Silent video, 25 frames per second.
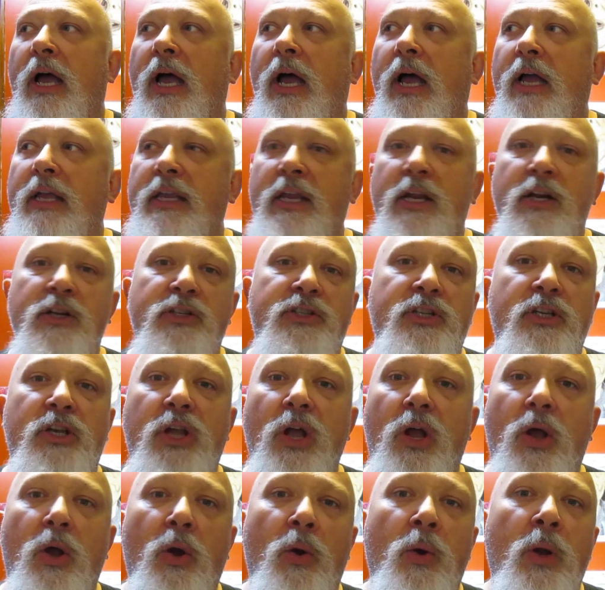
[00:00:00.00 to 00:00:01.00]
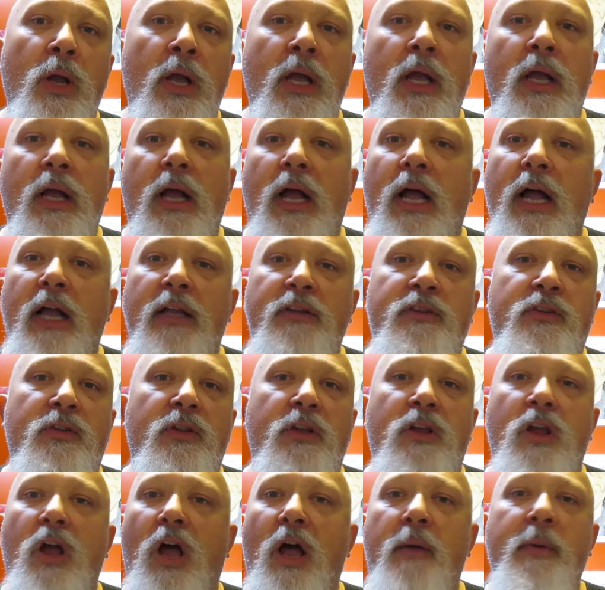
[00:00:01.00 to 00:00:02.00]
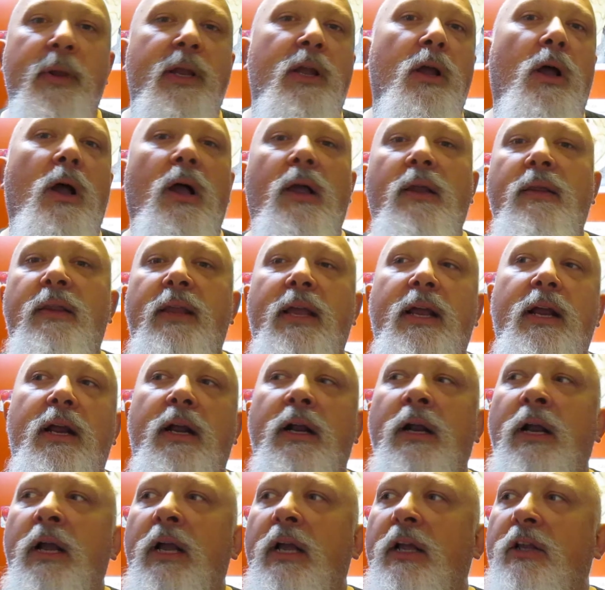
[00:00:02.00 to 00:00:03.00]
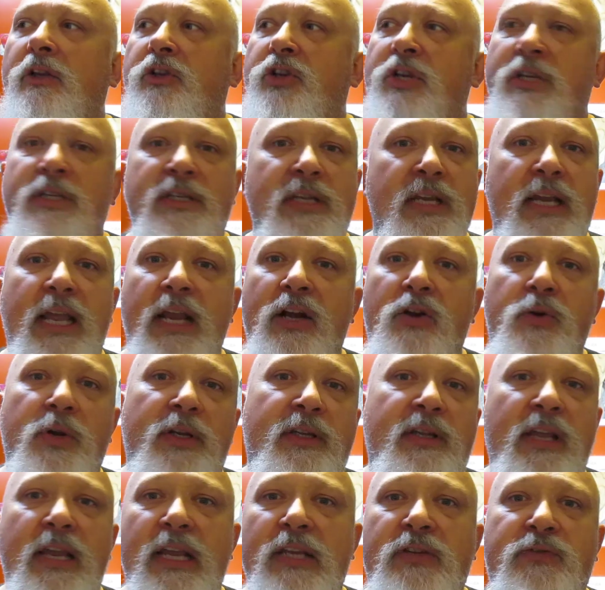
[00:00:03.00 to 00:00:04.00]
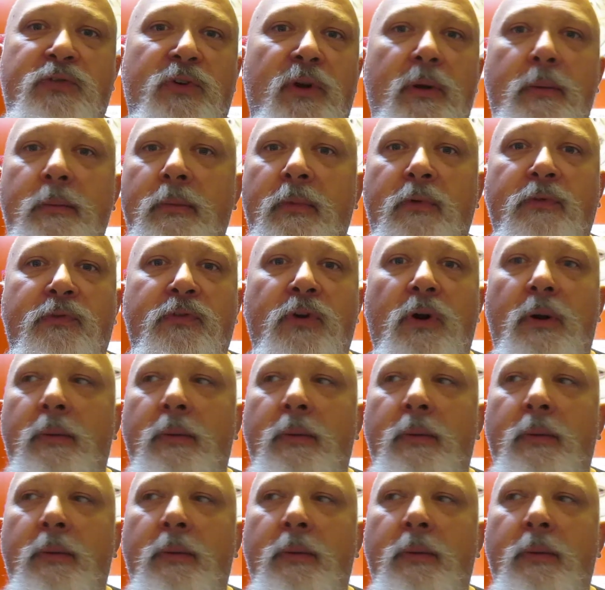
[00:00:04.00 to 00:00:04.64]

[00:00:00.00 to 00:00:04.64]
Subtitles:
years ago to the Comic-Con there just to get critiques from